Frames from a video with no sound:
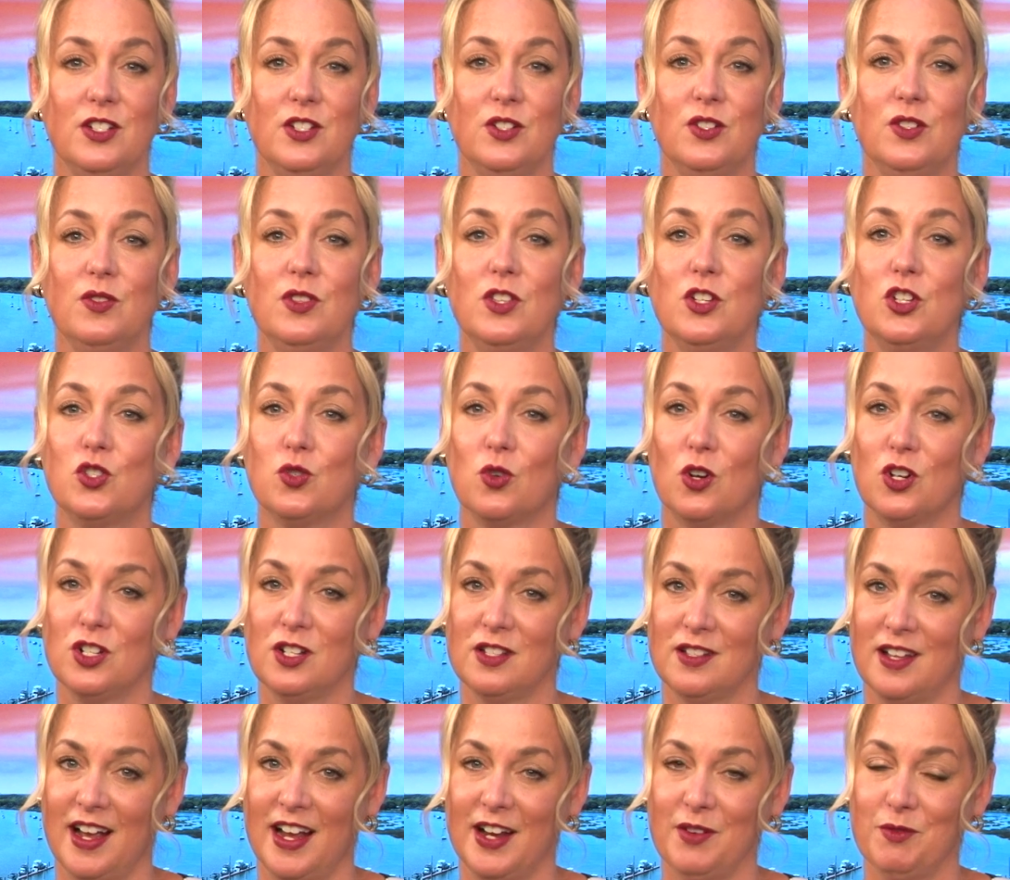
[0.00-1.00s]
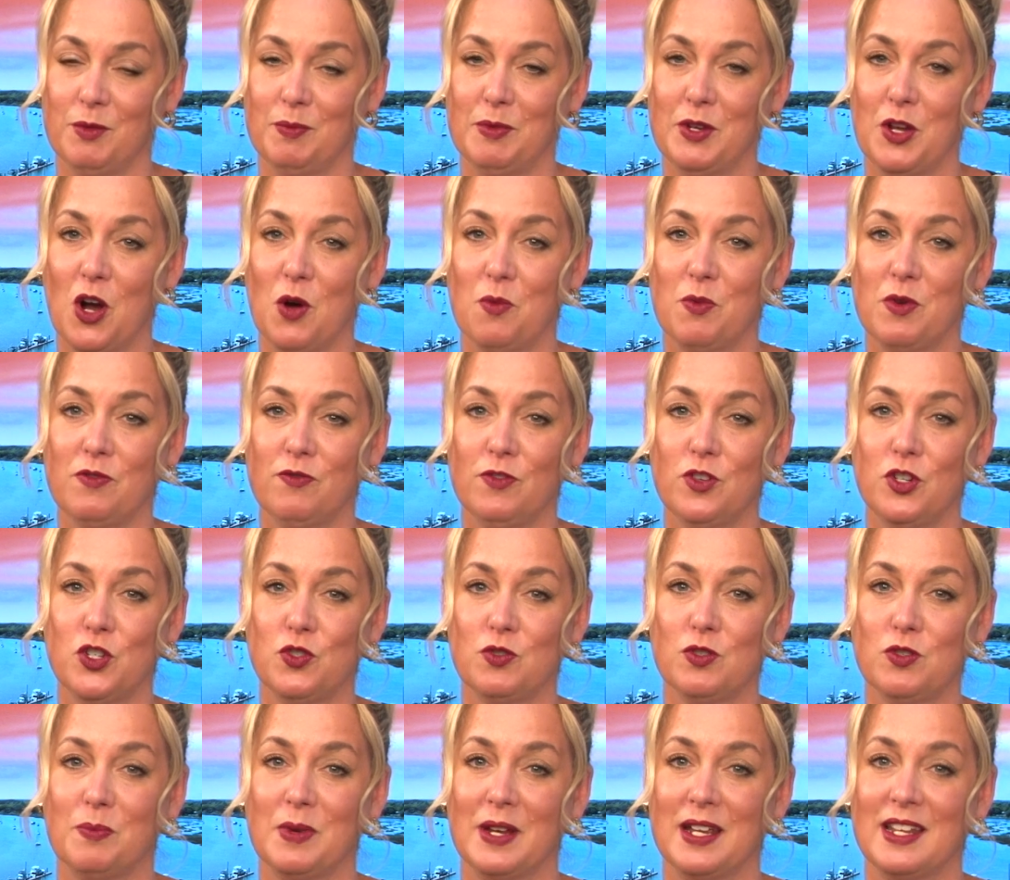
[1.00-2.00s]
to the Georgia line will be open for
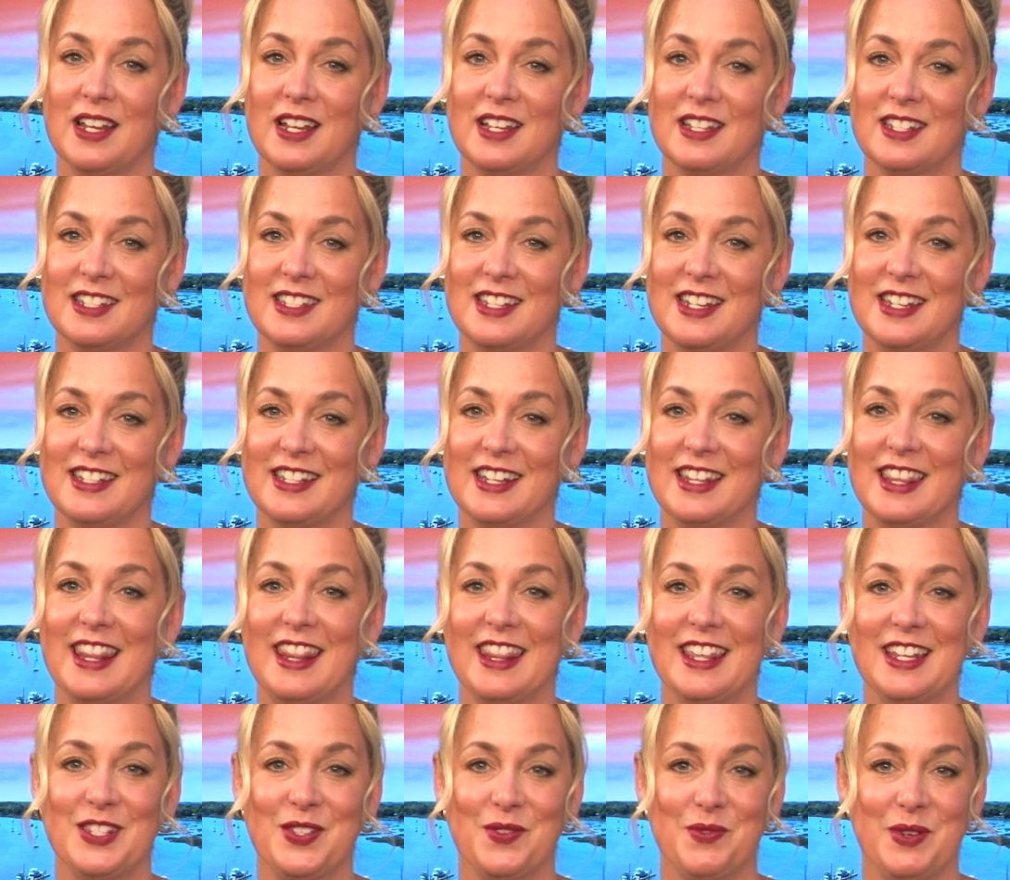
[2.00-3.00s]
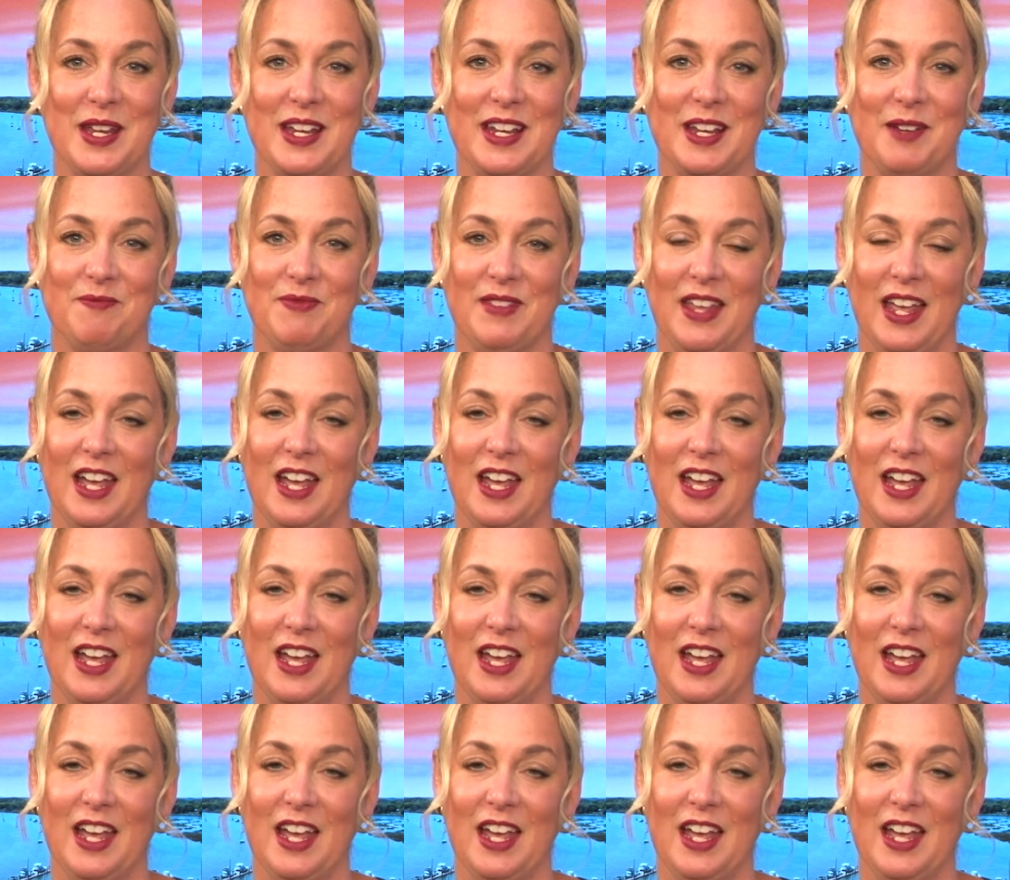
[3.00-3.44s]
shrimping season this week,